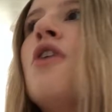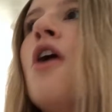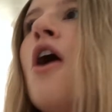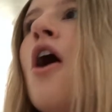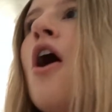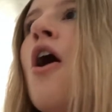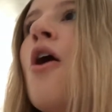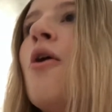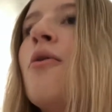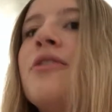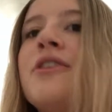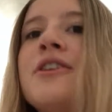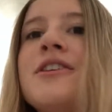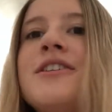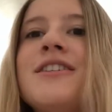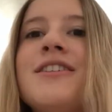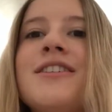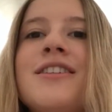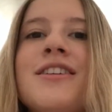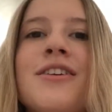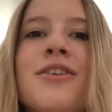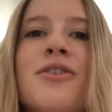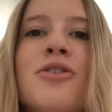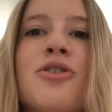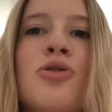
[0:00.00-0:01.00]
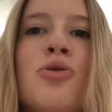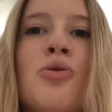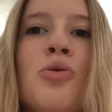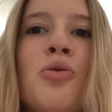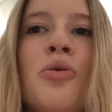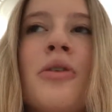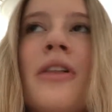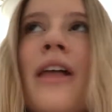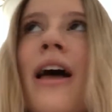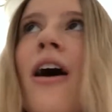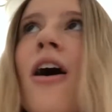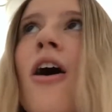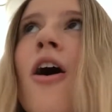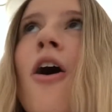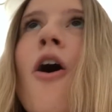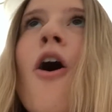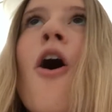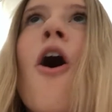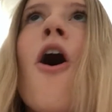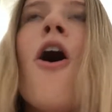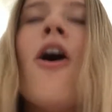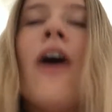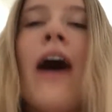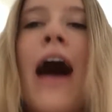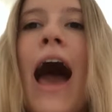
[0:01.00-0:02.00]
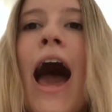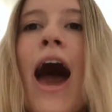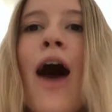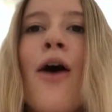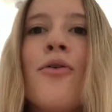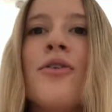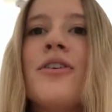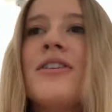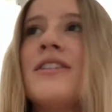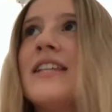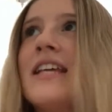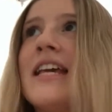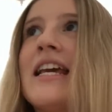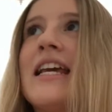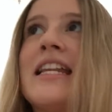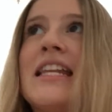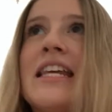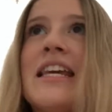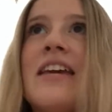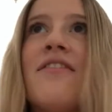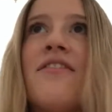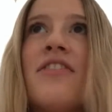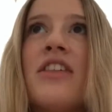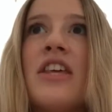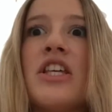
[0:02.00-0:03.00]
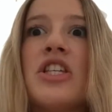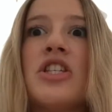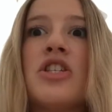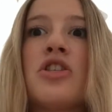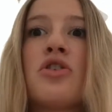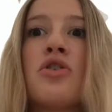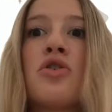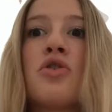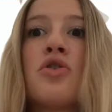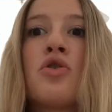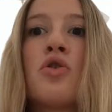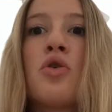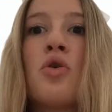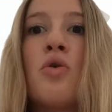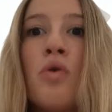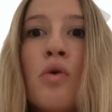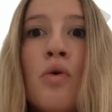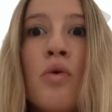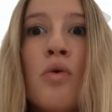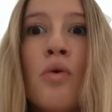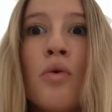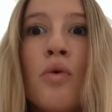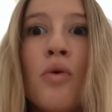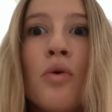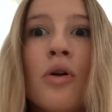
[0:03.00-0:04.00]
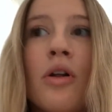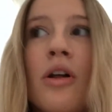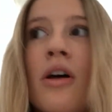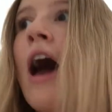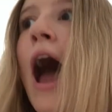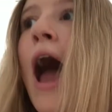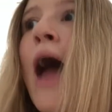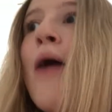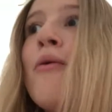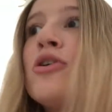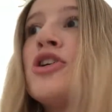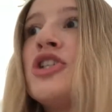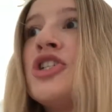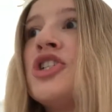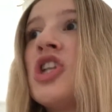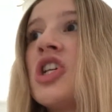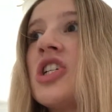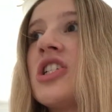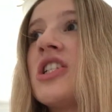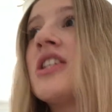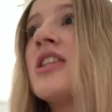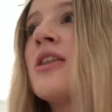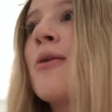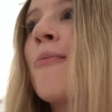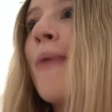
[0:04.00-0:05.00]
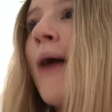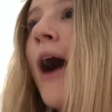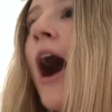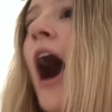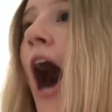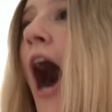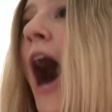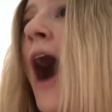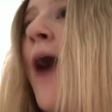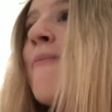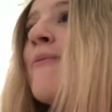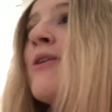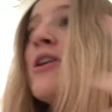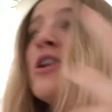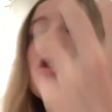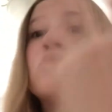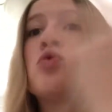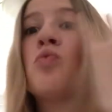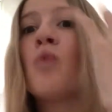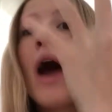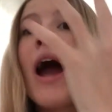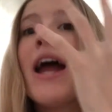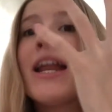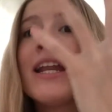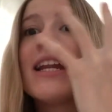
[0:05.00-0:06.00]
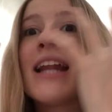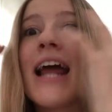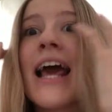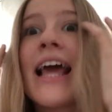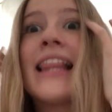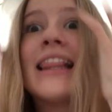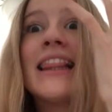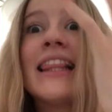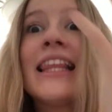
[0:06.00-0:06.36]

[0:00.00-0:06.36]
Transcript: No, this isn't cool at all. How is any of this cool? I was just in the Bahamas. Why did I